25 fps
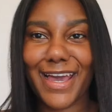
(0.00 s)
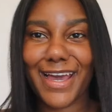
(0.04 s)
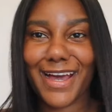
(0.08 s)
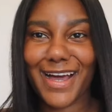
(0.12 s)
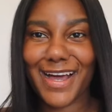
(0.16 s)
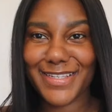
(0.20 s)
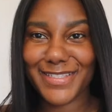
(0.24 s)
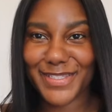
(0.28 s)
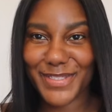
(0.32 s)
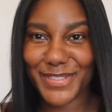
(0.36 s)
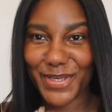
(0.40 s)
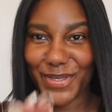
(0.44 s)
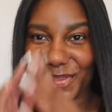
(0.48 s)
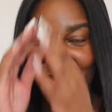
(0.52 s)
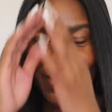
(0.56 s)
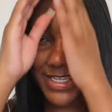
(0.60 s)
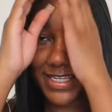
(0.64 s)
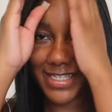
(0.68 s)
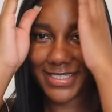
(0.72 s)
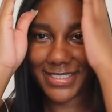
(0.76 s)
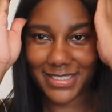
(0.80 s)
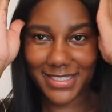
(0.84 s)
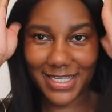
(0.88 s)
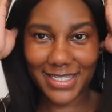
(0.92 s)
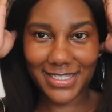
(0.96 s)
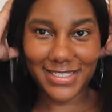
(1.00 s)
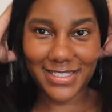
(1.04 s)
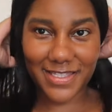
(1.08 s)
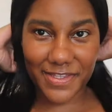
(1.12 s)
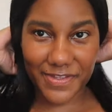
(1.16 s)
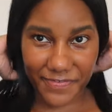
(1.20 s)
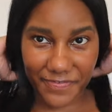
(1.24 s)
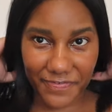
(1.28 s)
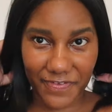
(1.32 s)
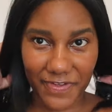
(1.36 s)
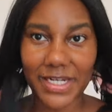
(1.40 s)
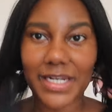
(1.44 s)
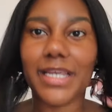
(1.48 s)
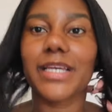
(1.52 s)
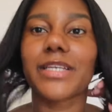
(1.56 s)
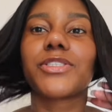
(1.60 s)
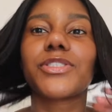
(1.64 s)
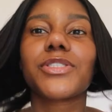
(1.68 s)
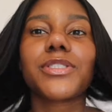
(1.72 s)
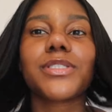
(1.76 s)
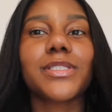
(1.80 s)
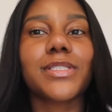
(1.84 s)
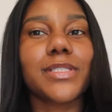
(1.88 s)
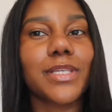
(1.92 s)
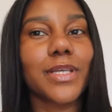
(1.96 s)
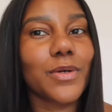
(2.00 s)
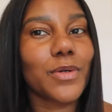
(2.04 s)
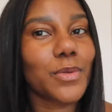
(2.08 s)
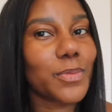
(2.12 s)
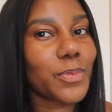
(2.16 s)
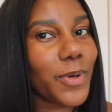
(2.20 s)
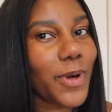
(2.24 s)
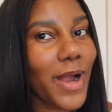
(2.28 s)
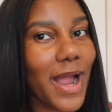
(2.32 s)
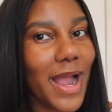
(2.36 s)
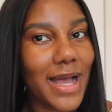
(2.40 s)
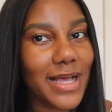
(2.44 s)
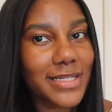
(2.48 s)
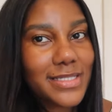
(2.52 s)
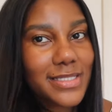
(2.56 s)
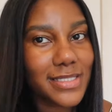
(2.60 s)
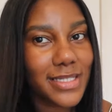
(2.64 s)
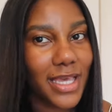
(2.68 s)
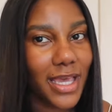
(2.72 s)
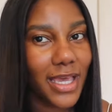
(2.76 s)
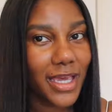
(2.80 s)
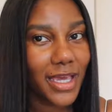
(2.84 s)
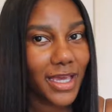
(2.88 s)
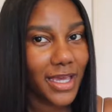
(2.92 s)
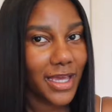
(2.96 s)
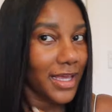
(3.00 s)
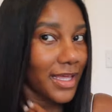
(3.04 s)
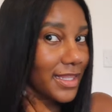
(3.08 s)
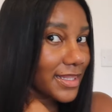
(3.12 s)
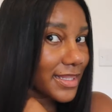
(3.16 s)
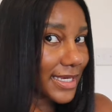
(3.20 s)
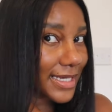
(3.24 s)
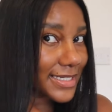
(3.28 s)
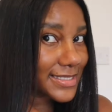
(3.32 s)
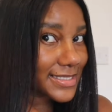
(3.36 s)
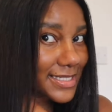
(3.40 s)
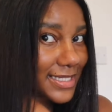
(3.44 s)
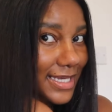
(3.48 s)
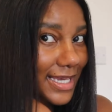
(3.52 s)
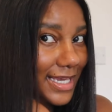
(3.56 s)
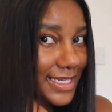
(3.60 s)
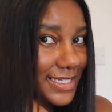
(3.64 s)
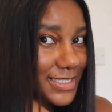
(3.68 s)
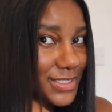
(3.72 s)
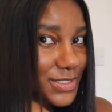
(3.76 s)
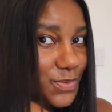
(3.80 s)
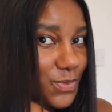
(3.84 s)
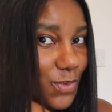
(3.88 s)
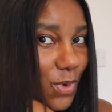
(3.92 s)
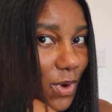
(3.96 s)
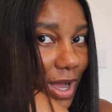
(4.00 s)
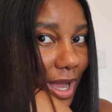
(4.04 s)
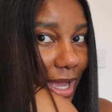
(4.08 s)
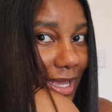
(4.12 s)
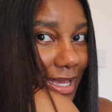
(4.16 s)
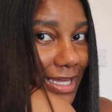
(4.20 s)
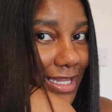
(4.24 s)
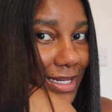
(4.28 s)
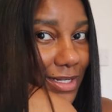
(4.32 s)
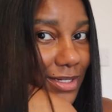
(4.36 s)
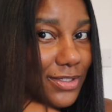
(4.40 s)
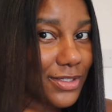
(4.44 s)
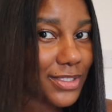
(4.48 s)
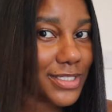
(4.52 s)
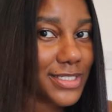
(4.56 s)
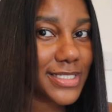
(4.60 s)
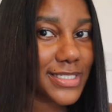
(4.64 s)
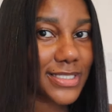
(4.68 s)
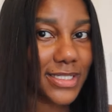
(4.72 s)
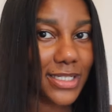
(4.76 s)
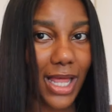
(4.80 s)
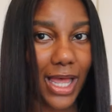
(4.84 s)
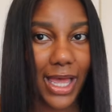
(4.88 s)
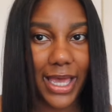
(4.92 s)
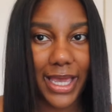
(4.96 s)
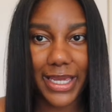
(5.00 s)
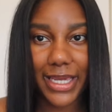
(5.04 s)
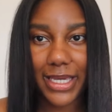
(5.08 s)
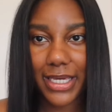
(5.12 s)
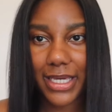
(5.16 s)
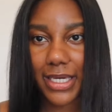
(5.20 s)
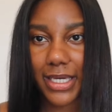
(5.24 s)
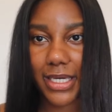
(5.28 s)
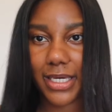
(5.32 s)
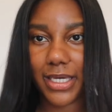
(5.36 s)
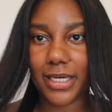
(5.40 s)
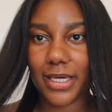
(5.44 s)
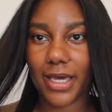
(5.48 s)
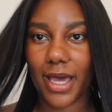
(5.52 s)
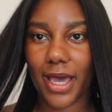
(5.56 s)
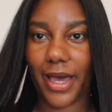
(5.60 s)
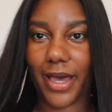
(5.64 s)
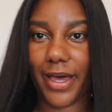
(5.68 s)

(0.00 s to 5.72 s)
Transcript: guys, so this is the finished silk press. This is what it looks like